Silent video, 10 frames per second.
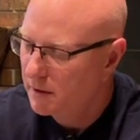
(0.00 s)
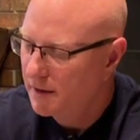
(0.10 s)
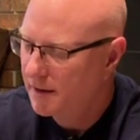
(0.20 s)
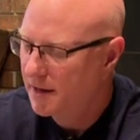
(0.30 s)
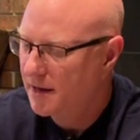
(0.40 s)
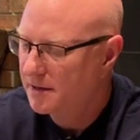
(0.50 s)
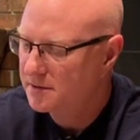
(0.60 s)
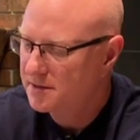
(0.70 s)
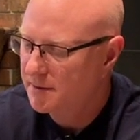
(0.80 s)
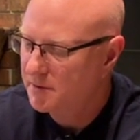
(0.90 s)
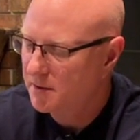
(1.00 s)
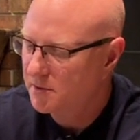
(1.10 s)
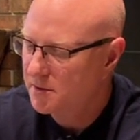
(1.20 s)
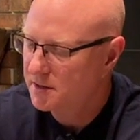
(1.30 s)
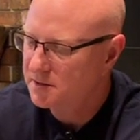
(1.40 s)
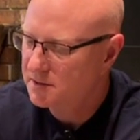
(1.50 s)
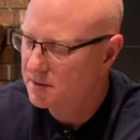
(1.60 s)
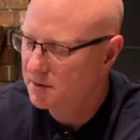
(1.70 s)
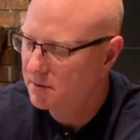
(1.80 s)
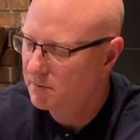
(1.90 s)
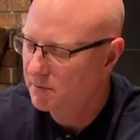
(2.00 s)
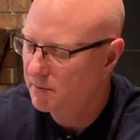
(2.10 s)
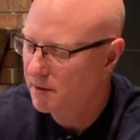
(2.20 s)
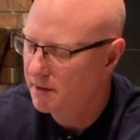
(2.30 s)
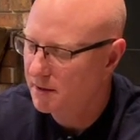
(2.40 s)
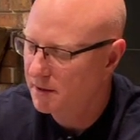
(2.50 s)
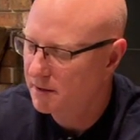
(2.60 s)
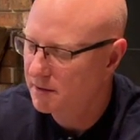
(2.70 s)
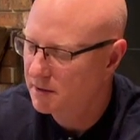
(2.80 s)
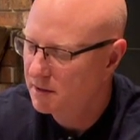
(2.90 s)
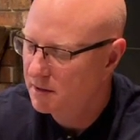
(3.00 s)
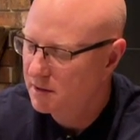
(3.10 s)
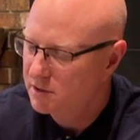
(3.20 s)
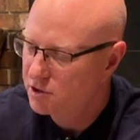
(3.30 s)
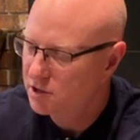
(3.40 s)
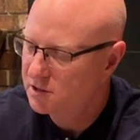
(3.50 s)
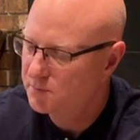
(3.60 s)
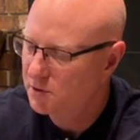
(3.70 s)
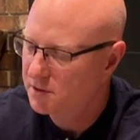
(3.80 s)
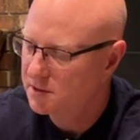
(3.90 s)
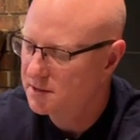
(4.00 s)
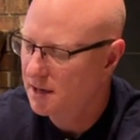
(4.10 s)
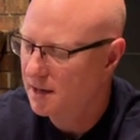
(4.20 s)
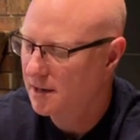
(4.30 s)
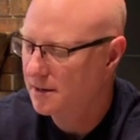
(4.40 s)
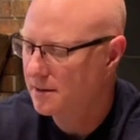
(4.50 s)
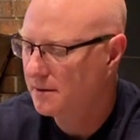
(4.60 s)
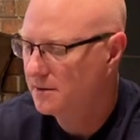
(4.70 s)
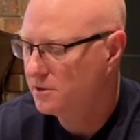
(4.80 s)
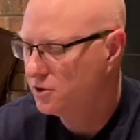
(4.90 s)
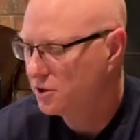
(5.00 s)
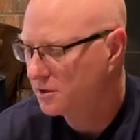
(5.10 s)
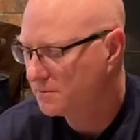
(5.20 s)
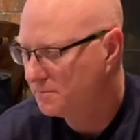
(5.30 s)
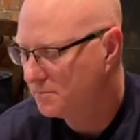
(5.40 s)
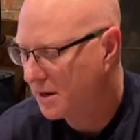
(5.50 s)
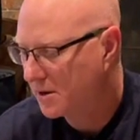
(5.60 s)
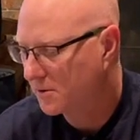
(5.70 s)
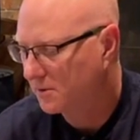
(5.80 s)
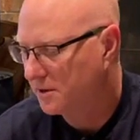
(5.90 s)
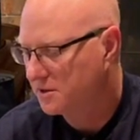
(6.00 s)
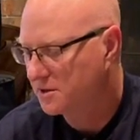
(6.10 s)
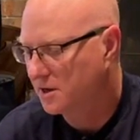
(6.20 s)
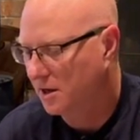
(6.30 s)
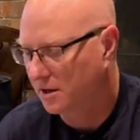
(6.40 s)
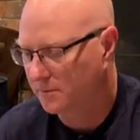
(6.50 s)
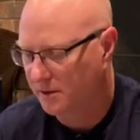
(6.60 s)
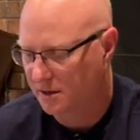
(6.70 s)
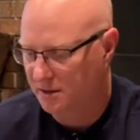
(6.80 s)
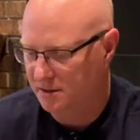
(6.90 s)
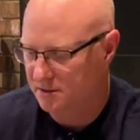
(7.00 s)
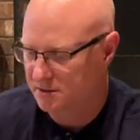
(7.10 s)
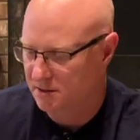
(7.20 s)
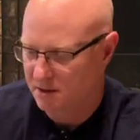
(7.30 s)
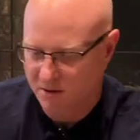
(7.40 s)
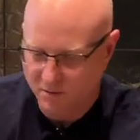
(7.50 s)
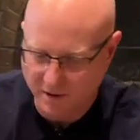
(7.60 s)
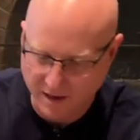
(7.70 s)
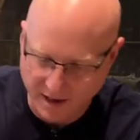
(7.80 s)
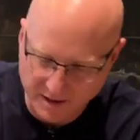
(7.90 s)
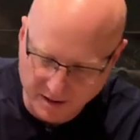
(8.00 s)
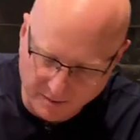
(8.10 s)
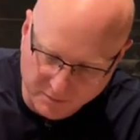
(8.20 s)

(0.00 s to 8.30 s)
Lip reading: And again, same thing with this. We want to just put this on just barely snug because we're going to end up